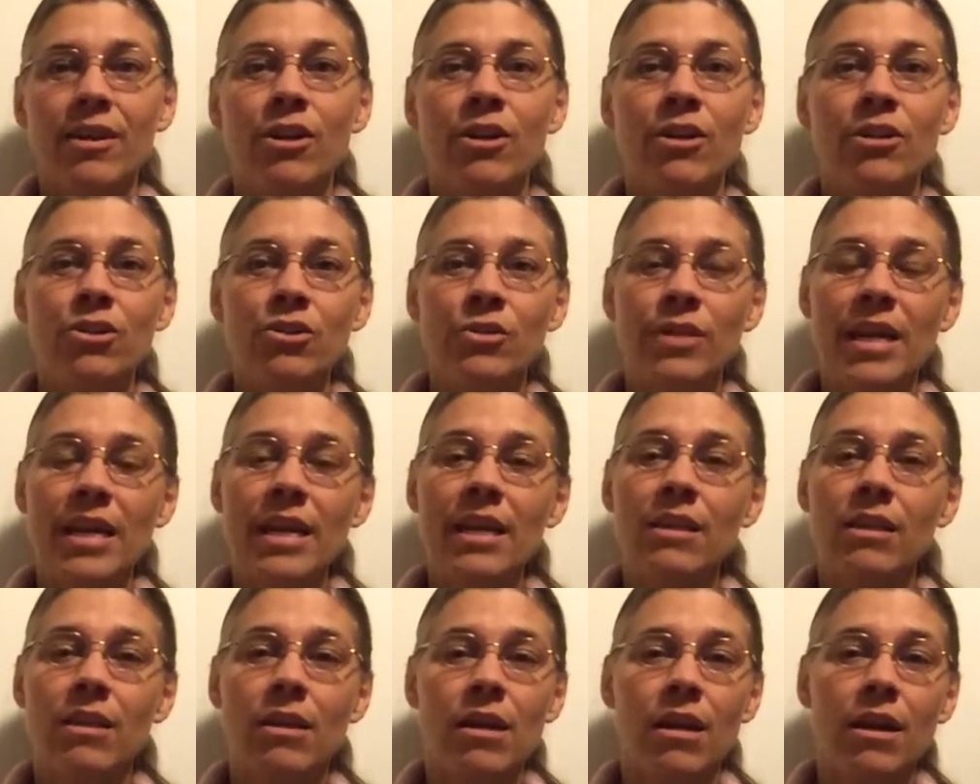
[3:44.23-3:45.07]
Her
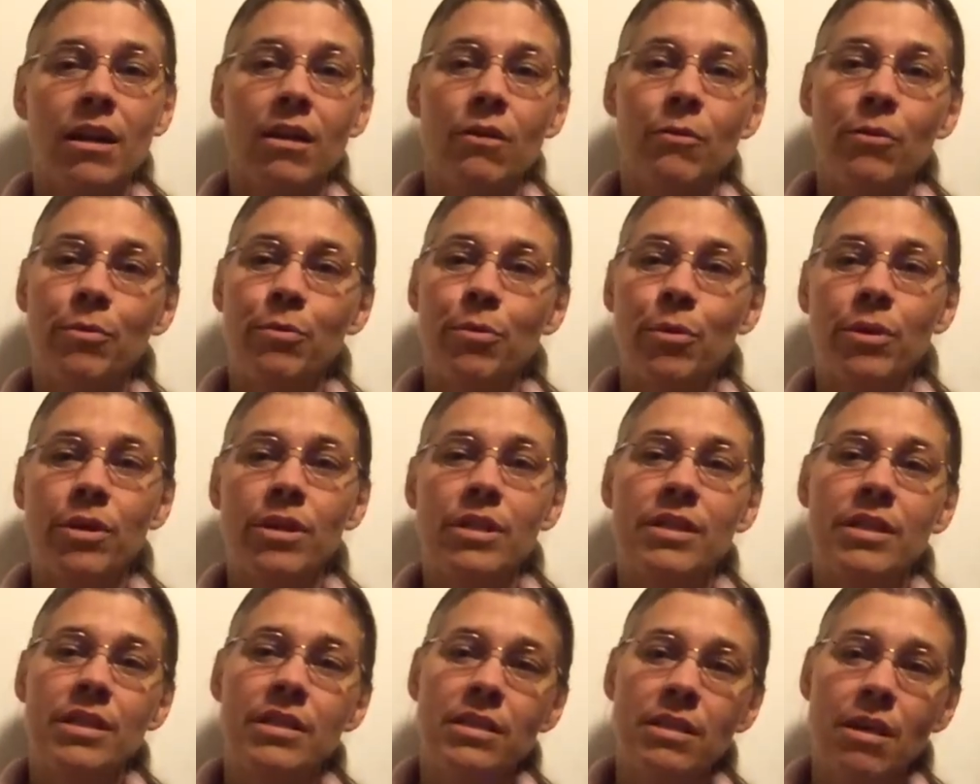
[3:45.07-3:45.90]
training log
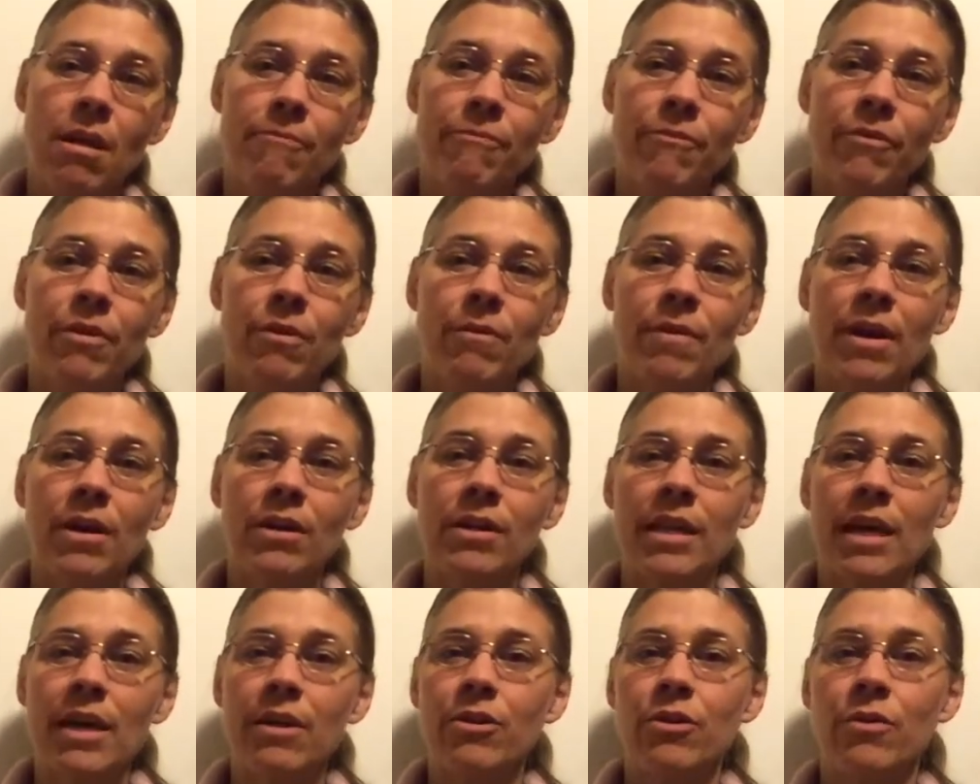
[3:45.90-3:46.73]
reported discomfort
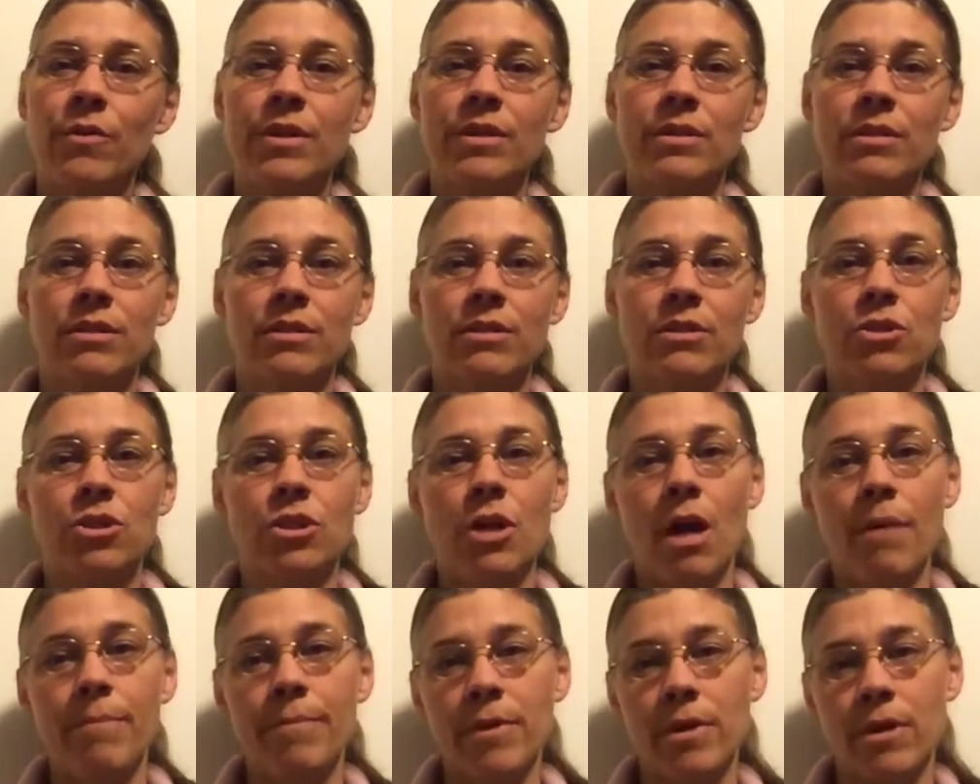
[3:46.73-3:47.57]
around loud noises,
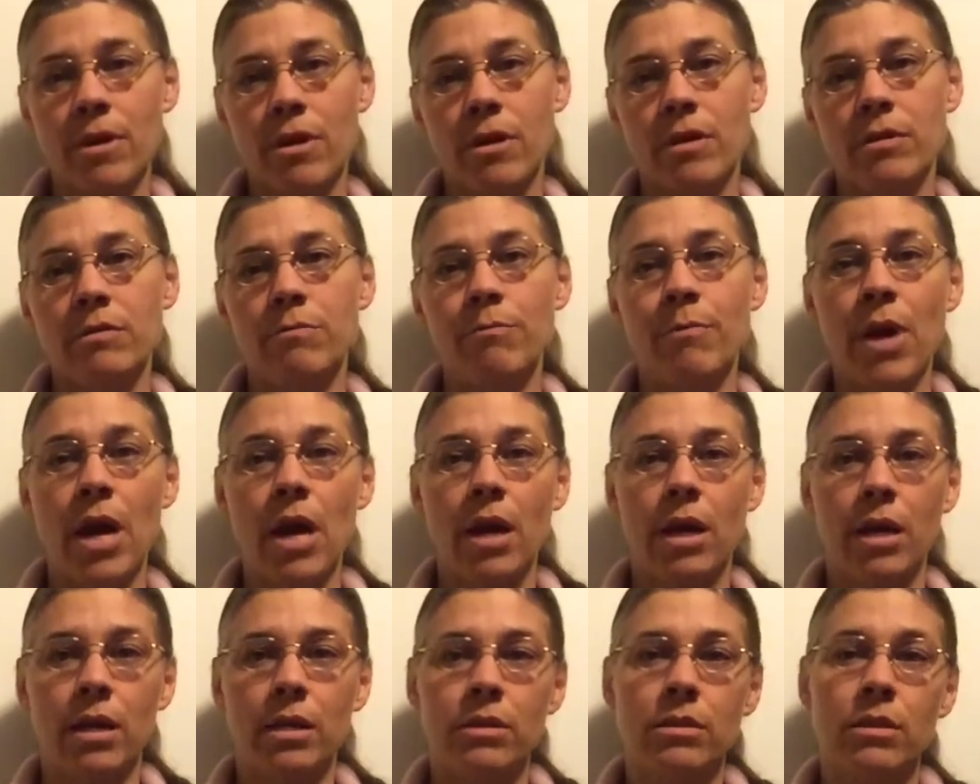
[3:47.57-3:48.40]
shopping carts,
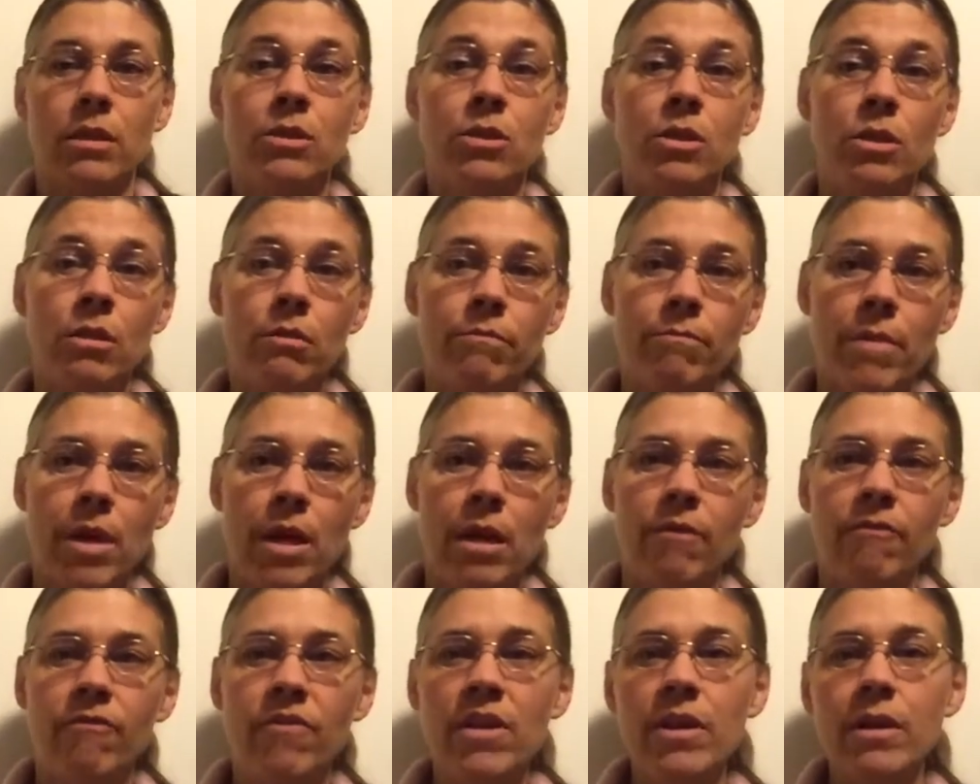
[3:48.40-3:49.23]
buckets, adult
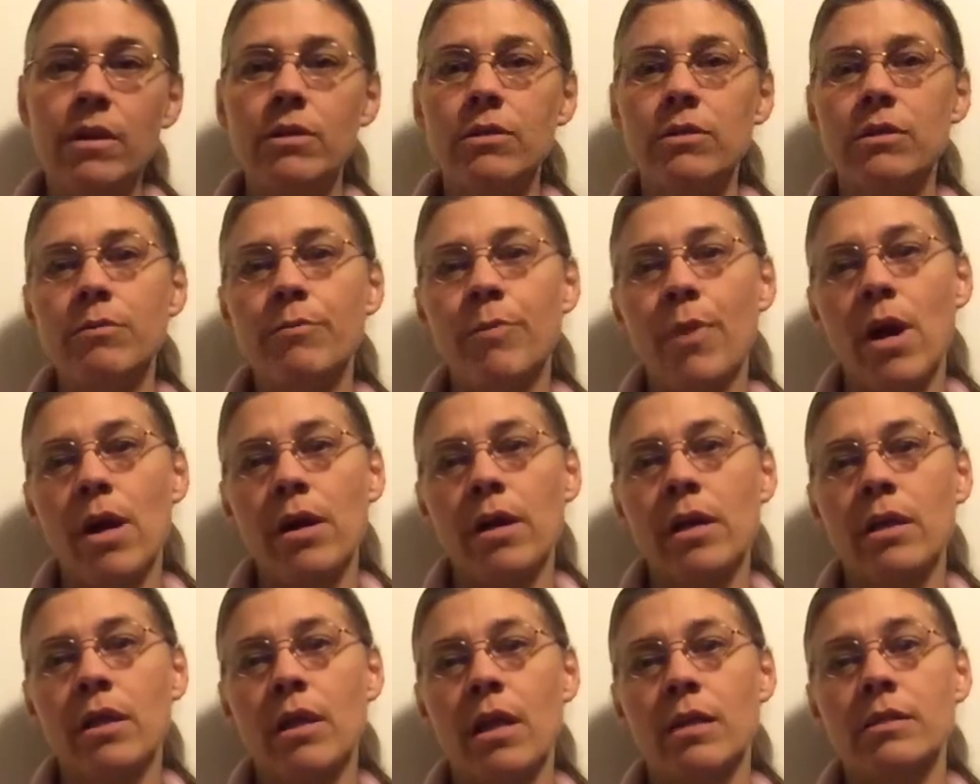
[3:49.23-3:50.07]
men, vehicles in
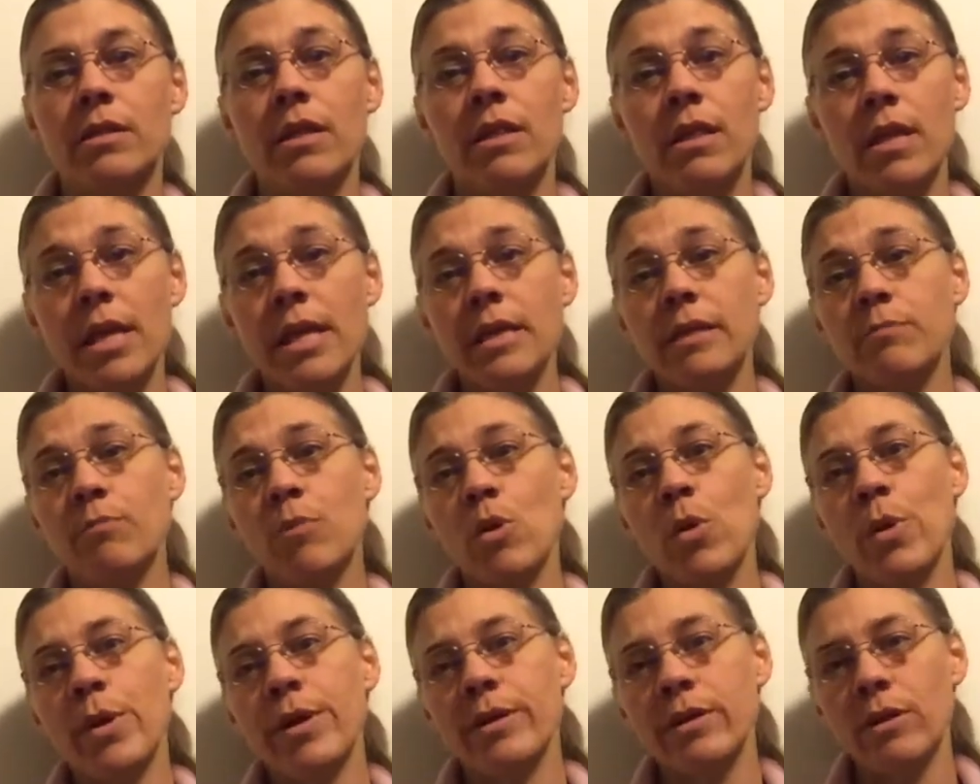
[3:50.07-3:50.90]
parking lots, things
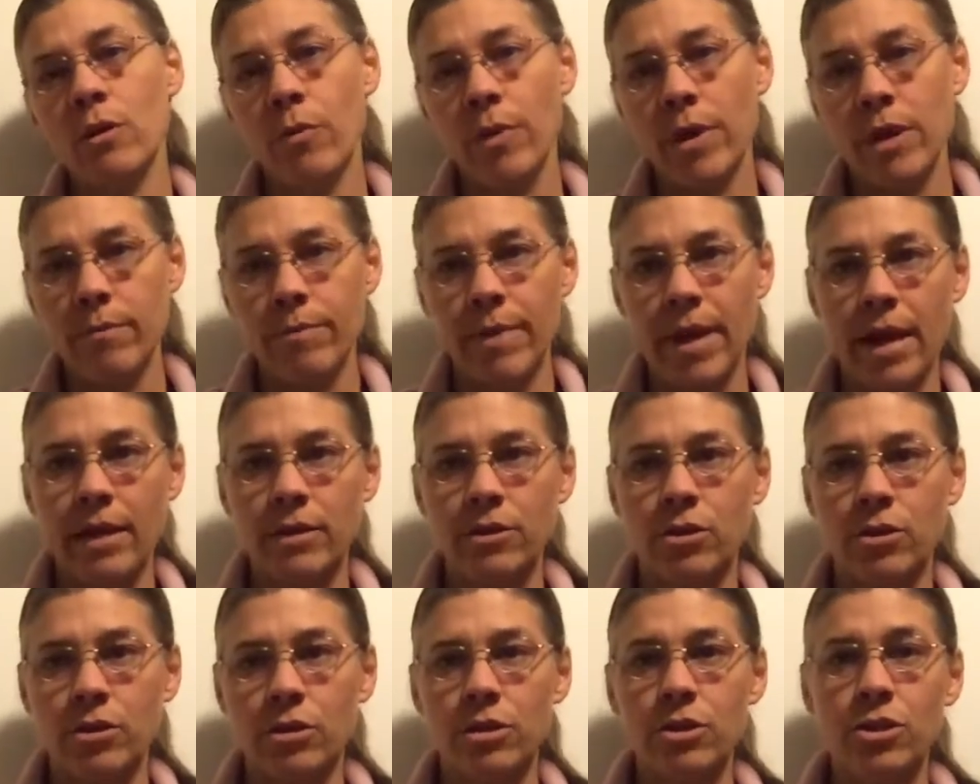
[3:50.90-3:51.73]
blowing in the wind
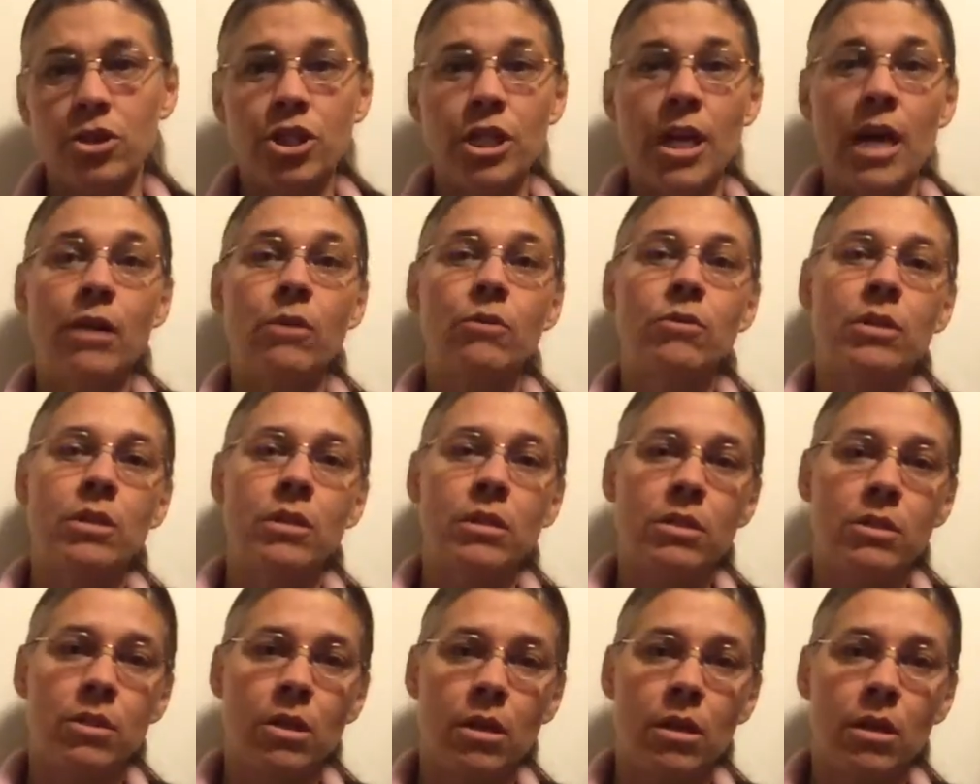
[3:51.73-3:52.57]
past her, shadows in
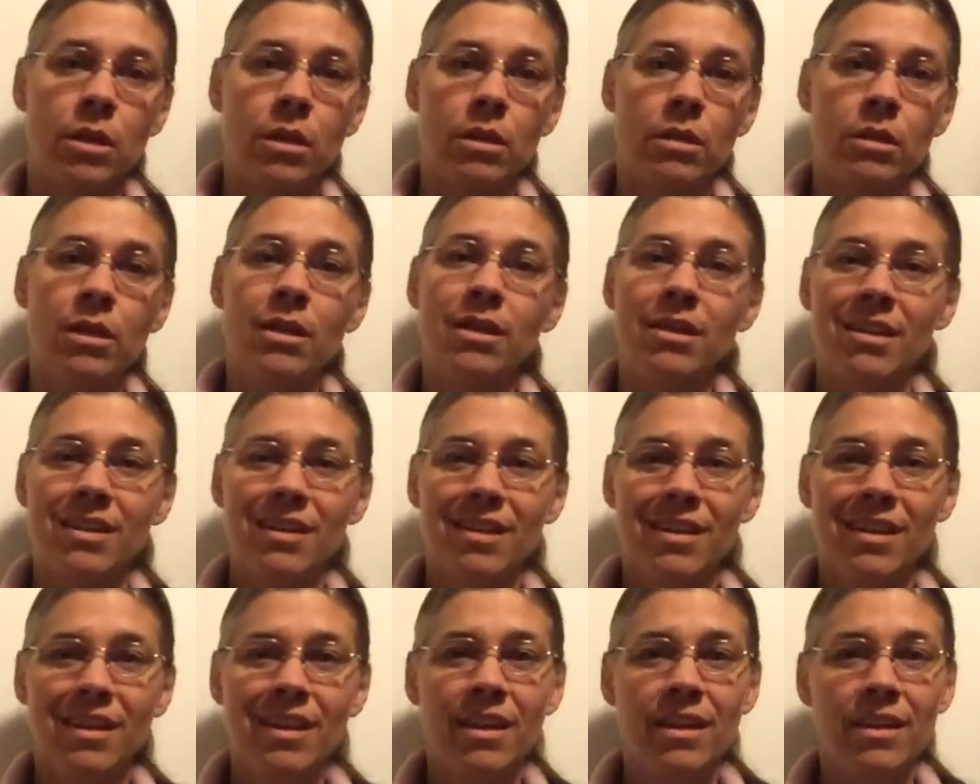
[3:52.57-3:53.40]
the dark.
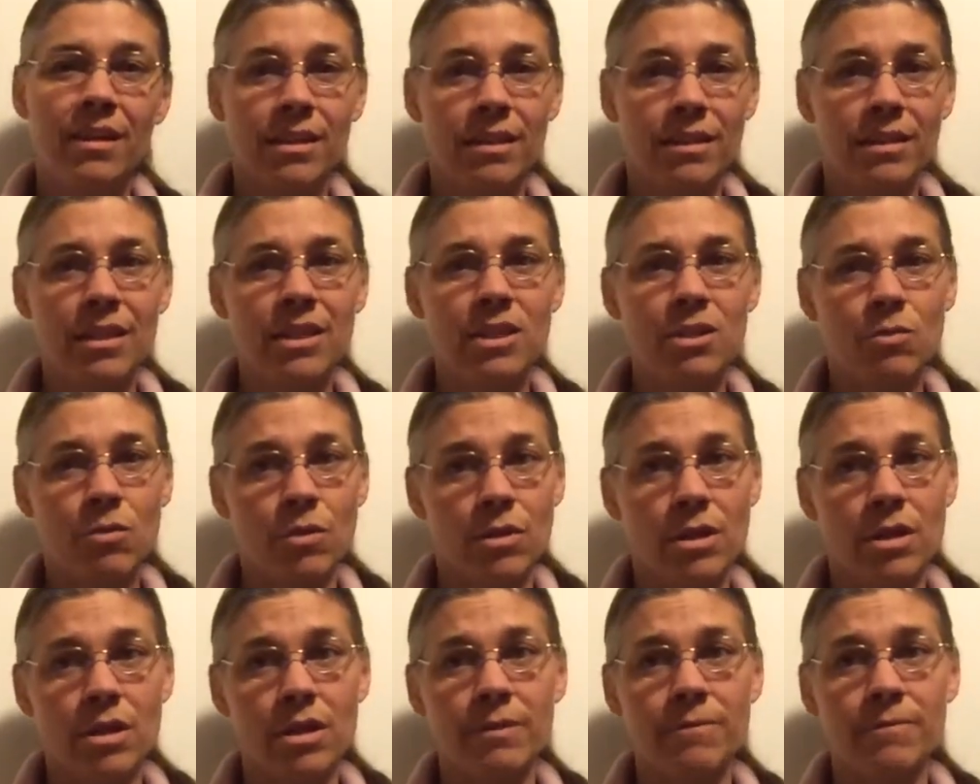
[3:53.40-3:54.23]
The list
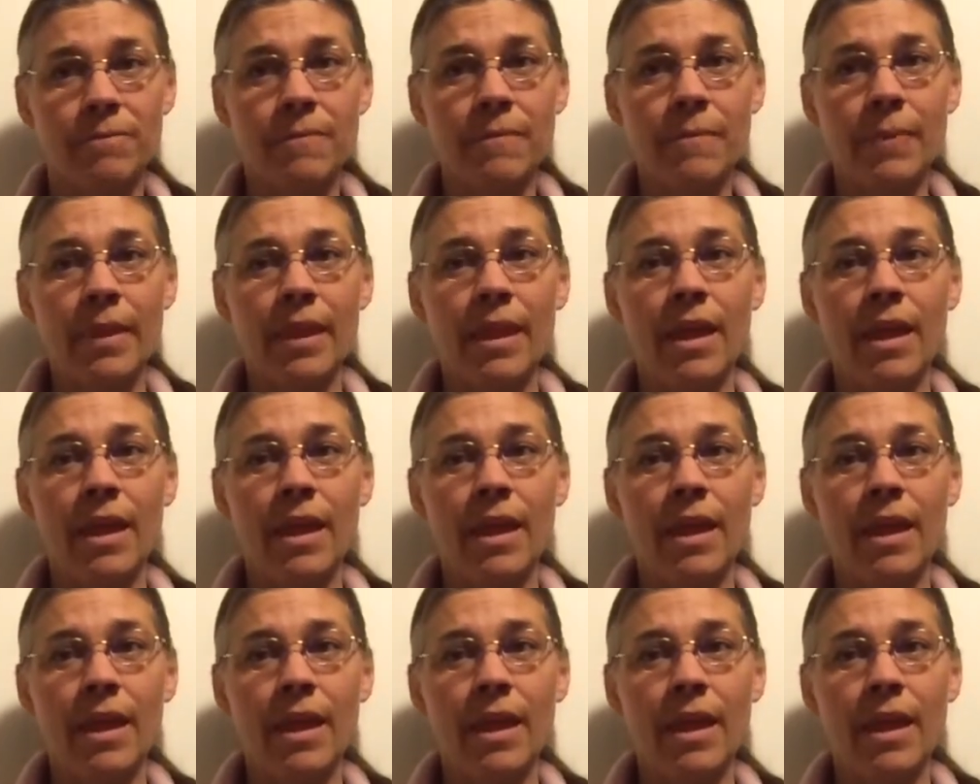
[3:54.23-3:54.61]
went on.